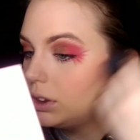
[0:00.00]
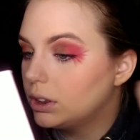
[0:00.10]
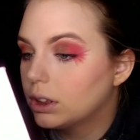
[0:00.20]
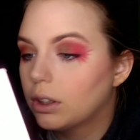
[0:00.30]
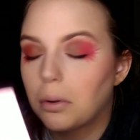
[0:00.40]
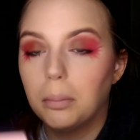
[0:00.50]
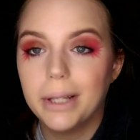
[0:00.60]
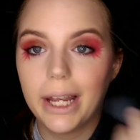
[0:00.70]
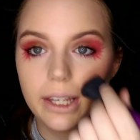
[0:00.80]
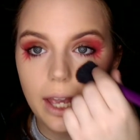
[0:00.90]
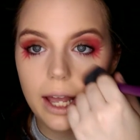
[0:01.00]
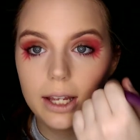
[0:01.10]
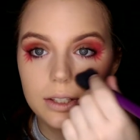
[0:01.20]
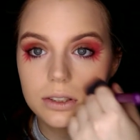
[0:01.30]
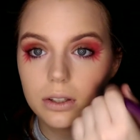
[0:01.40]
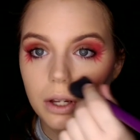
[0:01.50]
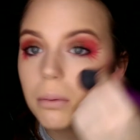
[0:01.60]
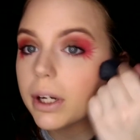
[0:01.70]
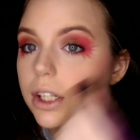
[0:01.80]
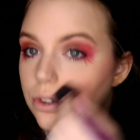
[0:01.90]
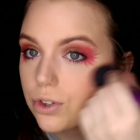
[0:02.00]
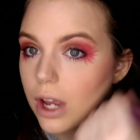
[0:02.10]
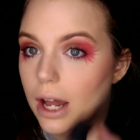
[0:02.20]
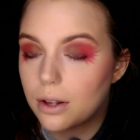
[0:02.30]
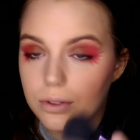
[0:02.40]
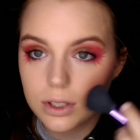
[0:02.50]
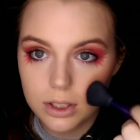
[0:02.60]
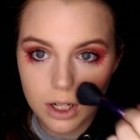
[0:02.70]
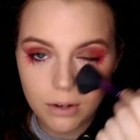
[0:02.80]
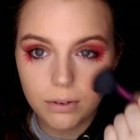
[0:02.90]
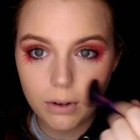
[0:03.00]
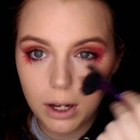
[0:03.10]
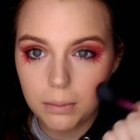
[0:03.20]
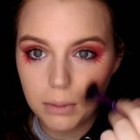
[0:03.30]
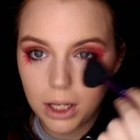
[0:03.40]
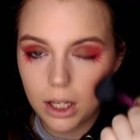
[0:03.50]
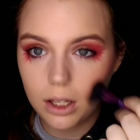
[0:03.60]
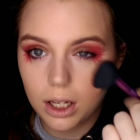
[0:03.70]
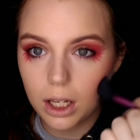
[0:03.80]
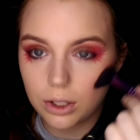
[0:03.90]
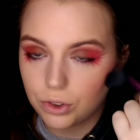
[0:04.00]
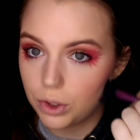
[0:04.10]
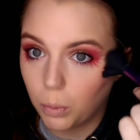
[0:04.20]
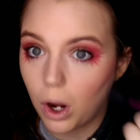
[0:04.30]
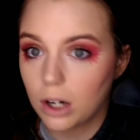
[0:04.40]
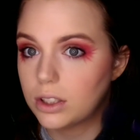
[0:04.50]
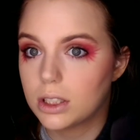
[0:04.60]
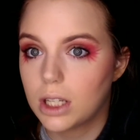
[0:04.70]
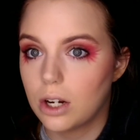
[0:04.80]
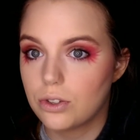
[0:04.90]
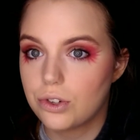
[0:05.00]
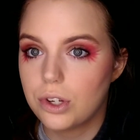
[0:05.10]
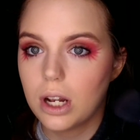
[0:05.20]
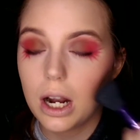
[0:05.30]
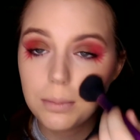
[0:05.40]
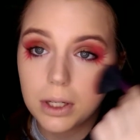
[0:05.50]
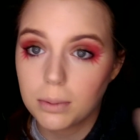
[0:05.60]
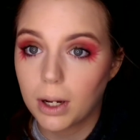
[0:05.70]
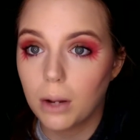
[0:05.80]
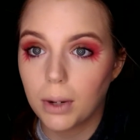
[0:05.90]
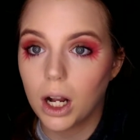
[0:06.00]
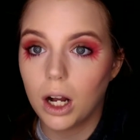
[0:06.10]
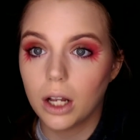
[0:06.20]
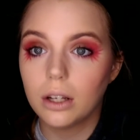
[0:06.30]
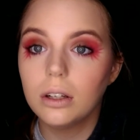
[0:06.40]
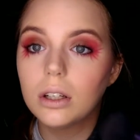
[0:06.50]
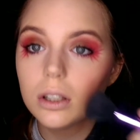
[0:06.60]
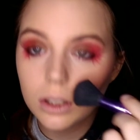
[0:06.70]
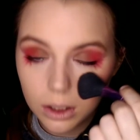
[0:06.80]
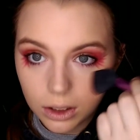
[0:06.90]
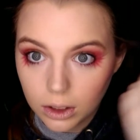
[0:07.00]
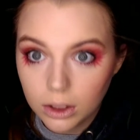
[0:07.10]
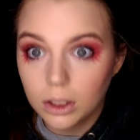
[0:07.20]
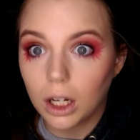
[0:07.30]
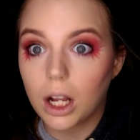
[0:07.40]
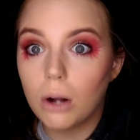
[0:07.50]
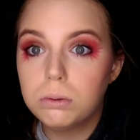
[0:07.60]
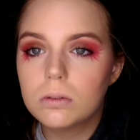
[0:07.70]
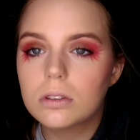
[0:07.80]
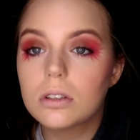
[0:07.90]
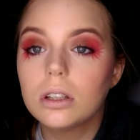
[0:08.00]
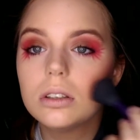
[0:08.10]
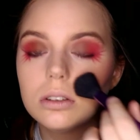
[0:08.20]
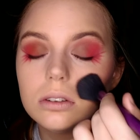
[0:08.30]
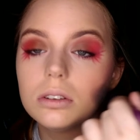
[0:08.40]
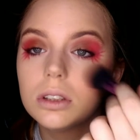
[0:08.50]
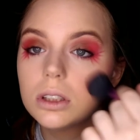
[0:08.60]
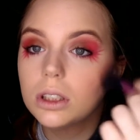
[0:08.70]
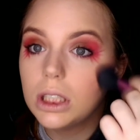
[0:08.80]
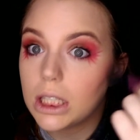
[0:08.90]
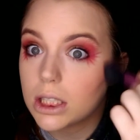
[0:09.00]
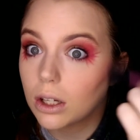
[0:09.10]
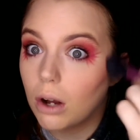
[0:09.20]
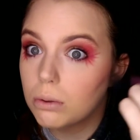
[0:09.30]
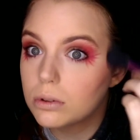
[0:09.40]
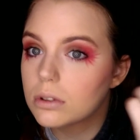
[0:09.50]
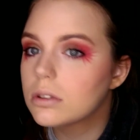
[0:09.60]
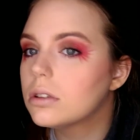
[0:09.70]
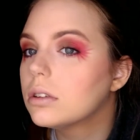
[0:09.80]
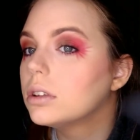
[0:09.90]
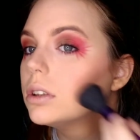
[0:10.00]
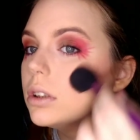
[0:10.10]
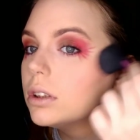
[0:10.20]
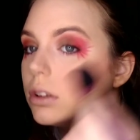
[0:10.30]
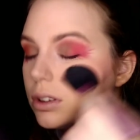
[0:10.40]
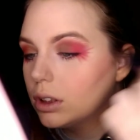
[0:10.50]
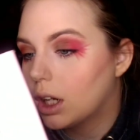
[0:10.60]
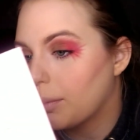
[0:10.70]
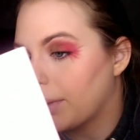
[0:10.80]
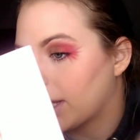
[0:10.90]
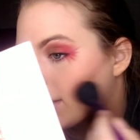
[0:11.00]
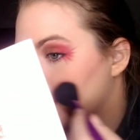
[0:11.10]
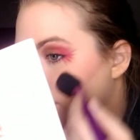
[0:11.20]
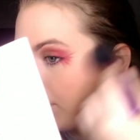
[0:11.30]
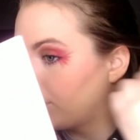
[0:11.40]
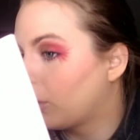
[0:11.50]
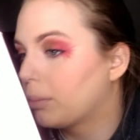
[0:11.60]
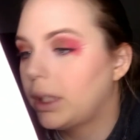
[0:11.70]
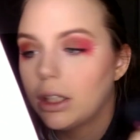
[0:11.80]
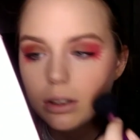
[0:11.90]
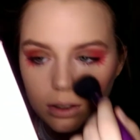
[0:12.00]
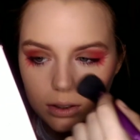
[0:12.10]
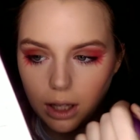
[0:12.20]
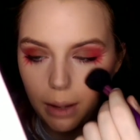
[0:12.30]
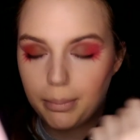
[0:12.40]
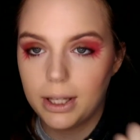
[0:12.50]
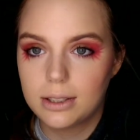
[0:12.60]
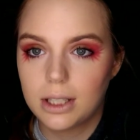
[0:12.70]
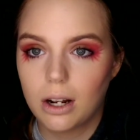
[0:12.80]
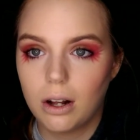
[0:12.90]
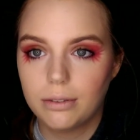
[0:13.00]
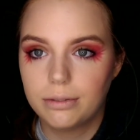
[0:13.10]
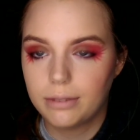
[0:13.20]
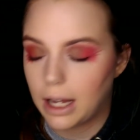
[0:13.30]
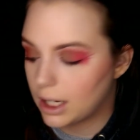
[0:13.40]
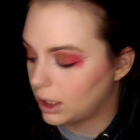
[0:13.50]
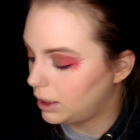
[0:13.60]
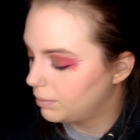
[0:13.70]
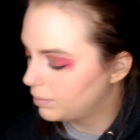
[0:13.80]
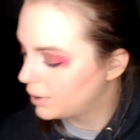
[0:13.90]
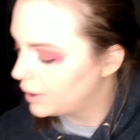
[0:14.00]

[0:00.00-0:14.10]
She's a little black cat, and so like when it shadows and stuff around me and she walks, it scares the shit out of me because I'm like, oh my god, a ghost. It's a ghost. And I'm like, it's coming for me. I pissed it off finally.